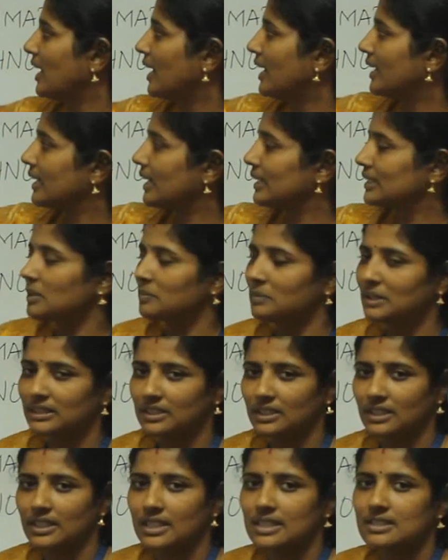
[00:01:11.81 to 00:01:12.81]
And other
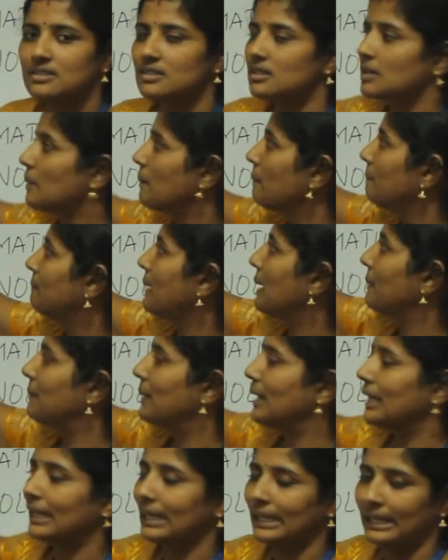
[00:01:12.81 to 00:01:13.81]
method is
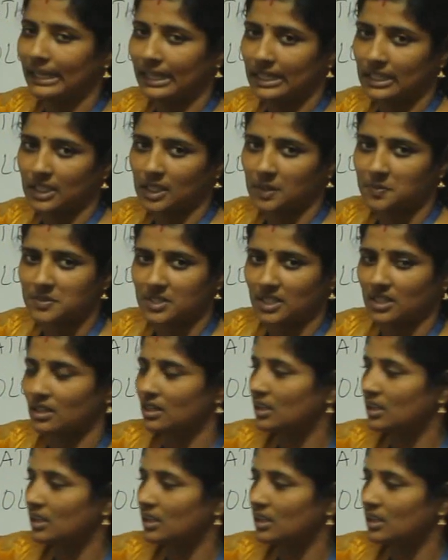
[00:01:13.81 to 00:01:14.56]
public key encryption.